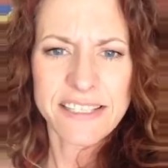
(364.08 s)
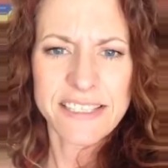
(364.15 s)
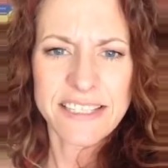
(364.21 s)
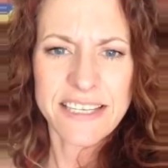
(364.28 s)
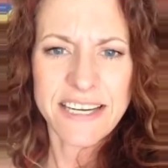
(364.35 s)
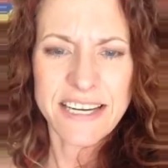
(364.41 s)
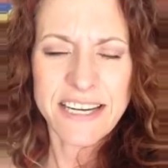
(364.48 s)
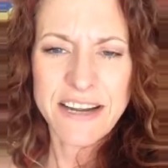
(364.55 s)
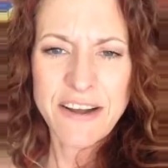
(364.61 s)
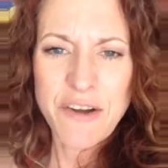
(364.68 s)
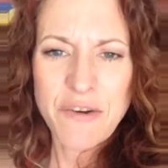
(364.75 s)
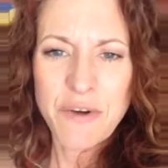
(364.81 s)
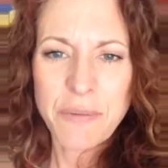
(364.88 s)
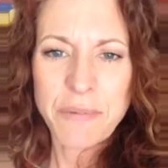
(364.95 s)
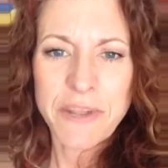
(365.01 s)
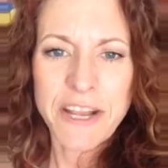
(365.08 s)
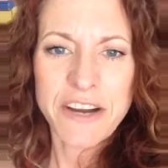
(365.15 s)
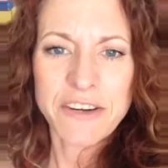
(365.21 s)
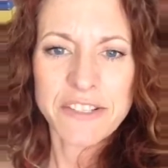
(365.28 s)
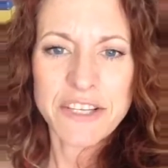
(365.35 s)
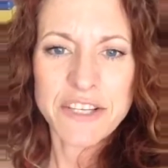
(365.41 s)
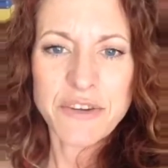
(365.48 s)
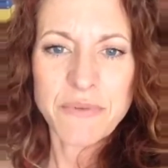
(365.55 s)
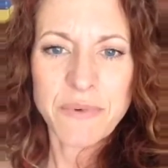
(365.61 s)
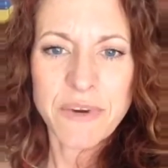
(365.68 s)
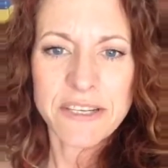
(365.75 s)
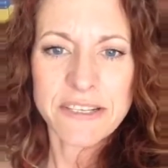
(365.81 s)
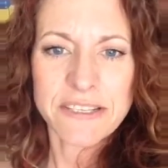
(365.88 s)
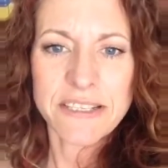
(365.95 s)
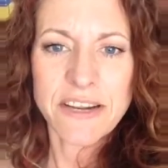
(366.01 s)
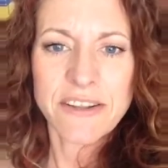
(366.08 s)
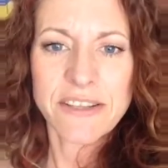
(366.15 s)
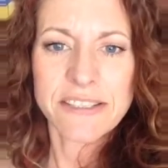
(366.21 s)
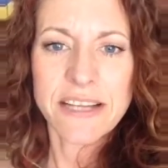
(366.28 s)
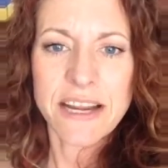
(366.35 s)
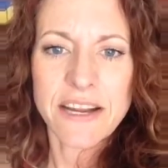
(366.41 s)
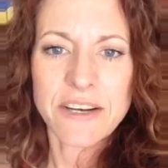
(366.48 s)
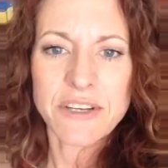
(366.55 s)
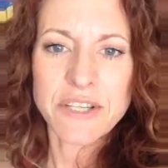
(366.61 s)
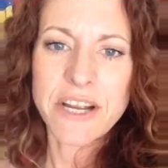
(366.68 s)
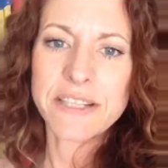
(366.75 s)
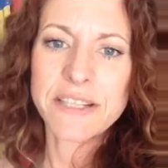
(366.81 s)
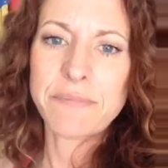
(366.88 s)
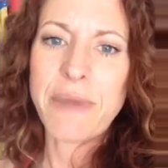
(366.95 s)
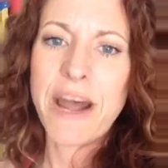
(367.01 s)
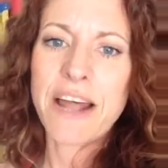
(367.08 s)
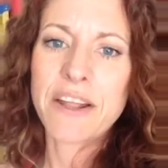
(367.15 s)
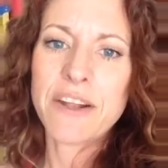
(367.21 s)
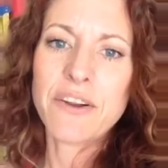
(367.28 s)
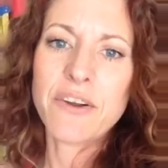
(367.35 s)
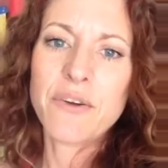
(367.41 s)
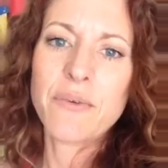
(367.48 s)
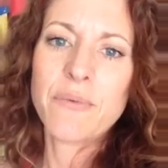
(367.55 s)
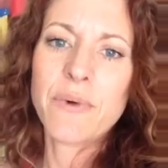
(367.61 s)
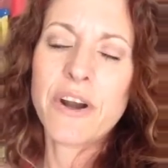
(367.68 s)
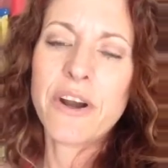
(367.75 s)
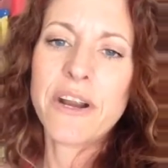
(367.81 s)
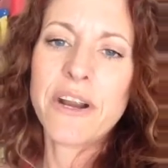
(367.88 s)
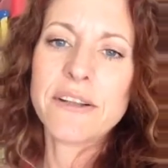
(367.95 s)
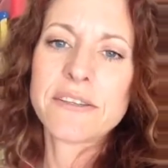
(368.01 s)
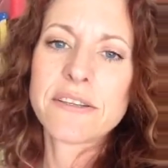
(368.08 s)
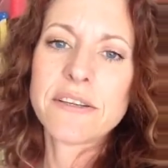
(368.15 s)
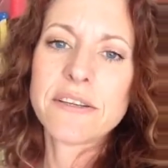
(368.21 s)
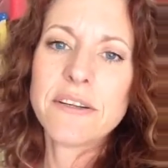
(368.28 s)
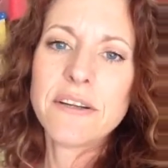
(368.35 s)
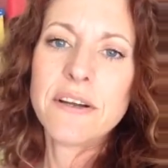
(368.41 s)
see. What players did you want to see on the second chance ballot who weren't?